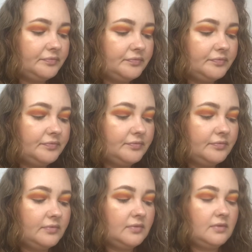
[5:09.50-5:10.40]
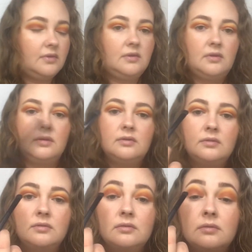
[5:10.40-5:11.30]

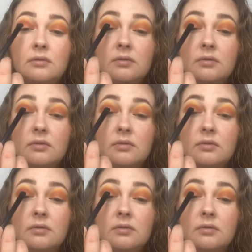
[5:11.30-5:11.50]
[no speech]